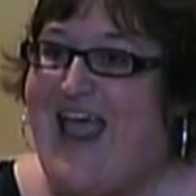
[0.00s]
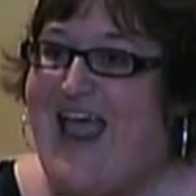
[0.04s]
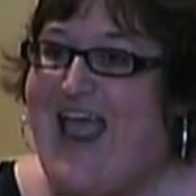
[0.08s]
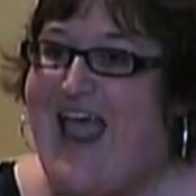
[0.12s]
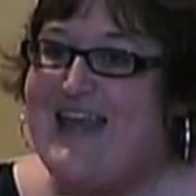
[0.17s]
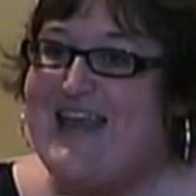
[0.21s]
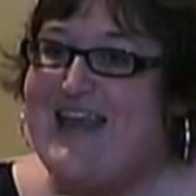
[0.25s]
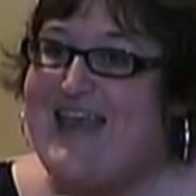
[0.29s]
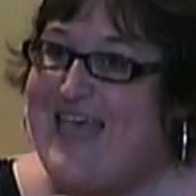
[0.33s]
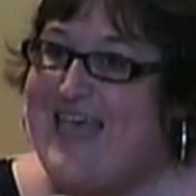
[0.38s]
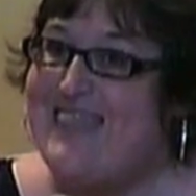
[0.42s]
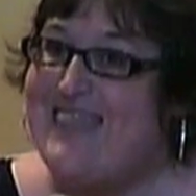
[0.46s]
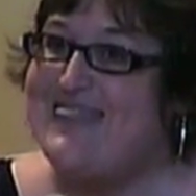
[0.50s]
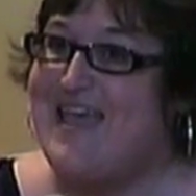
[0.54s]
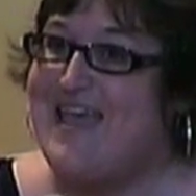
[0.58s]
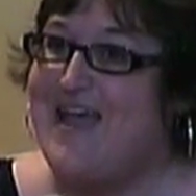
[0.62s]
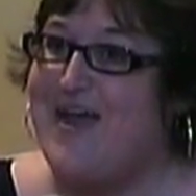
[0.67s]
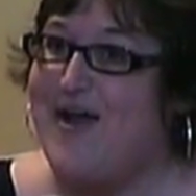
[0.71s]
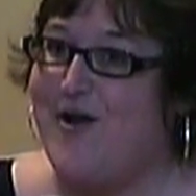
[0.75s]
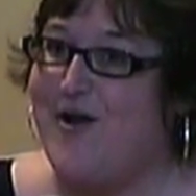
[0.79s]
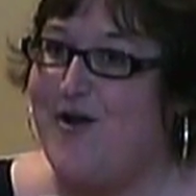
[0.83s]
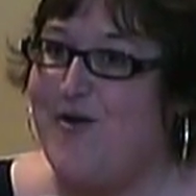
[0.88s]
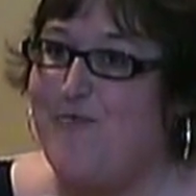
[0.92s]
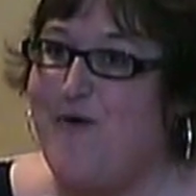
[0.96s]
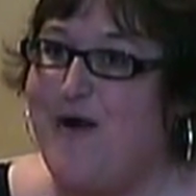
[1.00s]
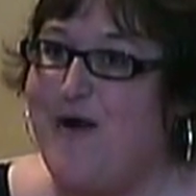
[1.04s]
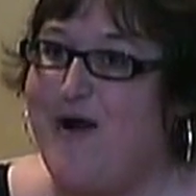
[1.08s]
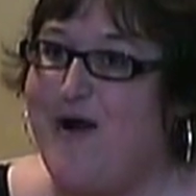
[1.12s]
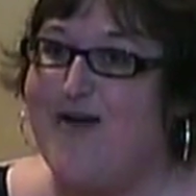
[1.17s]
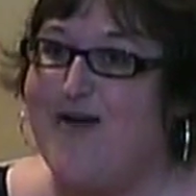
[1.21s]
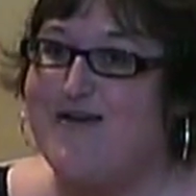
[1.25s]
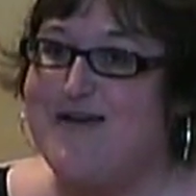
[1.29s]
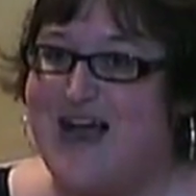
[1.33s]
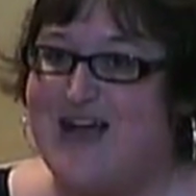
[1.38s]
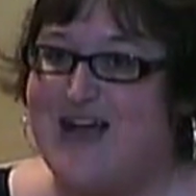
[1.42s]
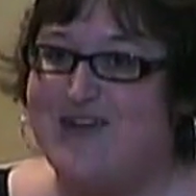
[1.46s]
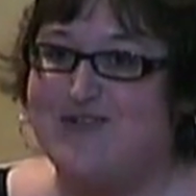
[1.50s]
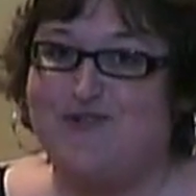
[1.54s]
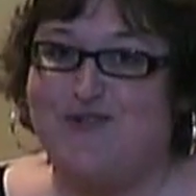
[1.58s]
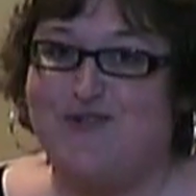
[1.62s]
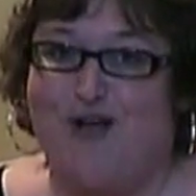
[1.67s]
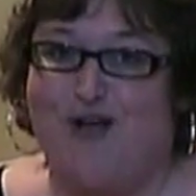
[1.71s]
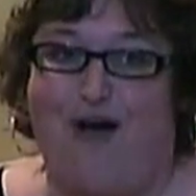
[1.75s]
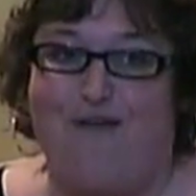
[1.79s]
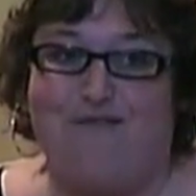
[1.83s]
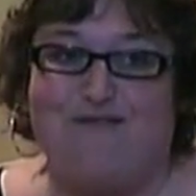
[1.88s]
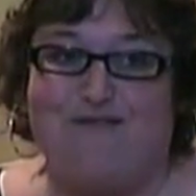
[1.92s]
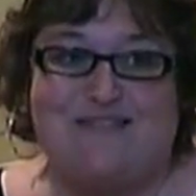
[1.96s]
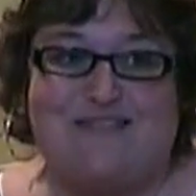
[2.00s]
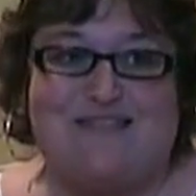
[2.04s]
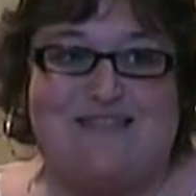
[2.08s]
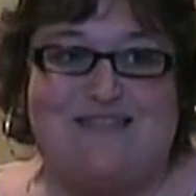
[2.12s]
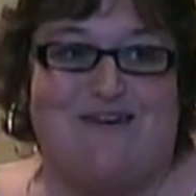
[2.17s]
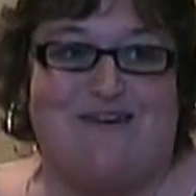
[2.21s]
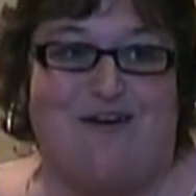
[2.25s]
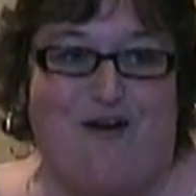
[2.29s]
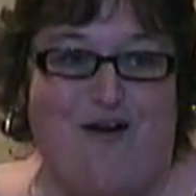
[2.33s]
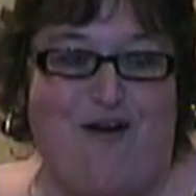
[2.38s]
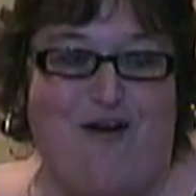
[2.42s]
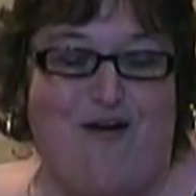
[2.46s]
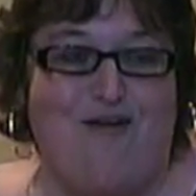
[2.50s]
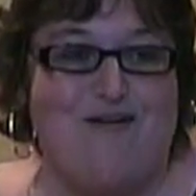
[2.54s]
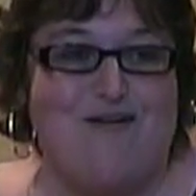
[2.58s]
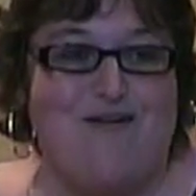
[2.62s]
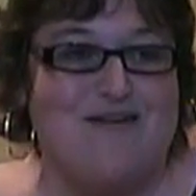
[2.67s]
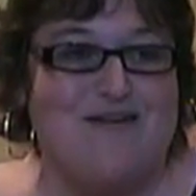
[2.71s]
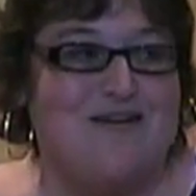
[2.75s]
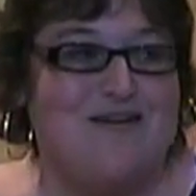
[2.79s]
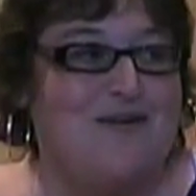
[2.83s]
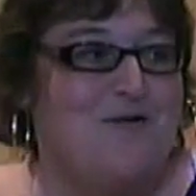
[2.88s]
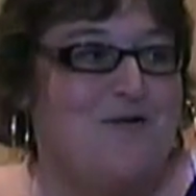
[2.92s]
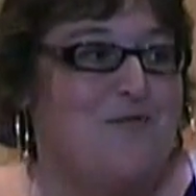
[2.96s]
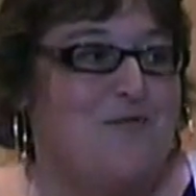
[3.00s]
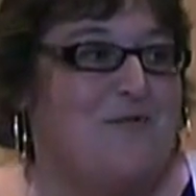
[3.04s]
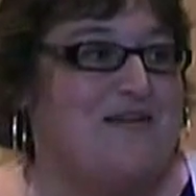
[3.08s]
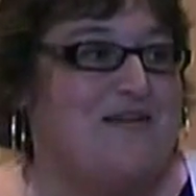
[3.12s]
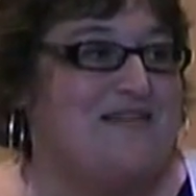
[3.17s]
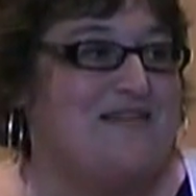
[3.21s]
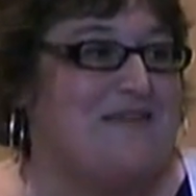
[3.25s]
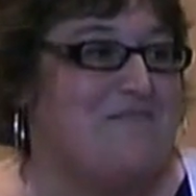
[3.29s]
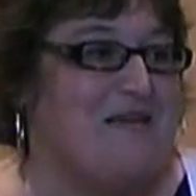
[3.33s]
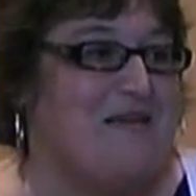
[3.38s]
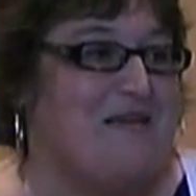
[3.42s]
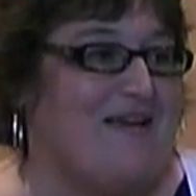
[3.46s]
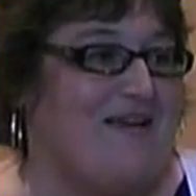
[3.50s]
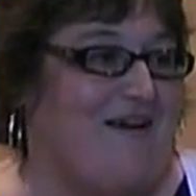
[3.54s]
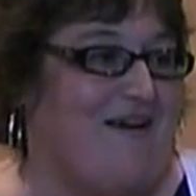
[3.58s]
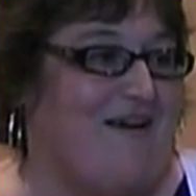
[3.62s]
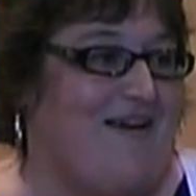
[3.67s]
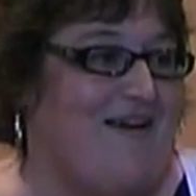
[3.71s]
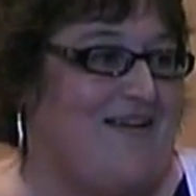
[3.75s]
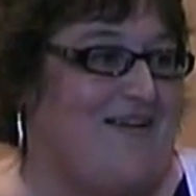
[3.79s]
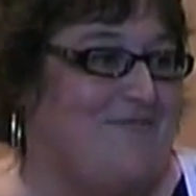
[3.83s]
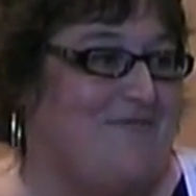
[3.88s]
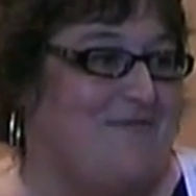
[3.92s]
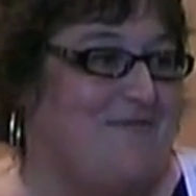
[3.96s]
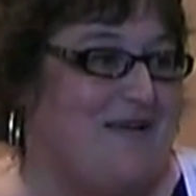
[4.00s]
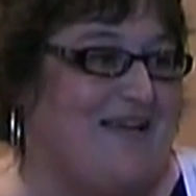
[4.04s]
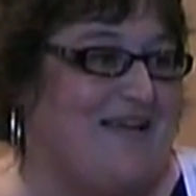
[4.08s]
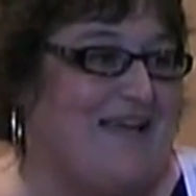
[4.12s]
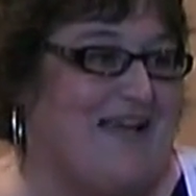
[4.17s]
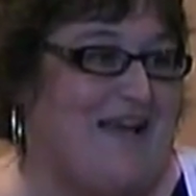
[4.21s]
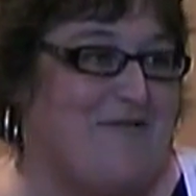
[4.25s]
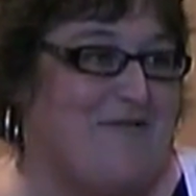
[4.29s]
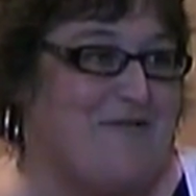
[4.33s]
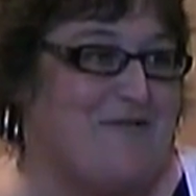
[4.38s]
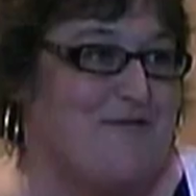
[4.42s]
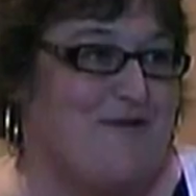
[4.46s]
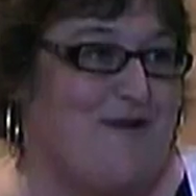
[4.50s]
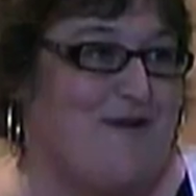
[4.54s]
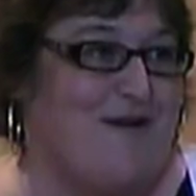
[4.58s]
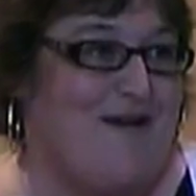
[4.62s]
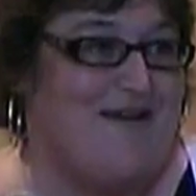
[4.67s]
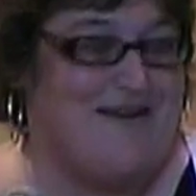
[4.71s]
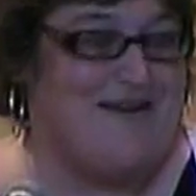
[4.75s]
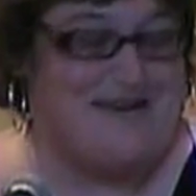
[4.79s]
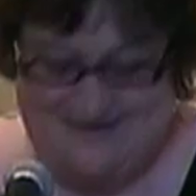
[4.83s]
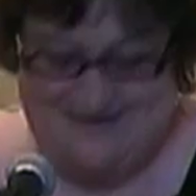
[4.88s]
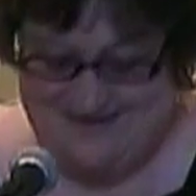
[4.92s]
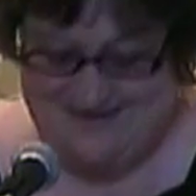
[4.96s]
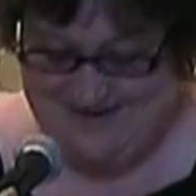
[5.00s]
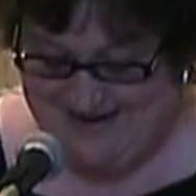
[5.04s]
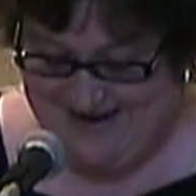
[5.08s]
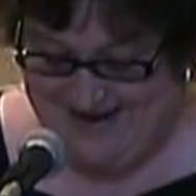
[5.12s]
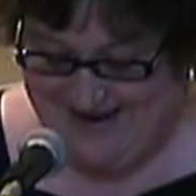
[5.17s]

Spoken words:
And yet there, where our national offices are, we did meet God. We encountered God.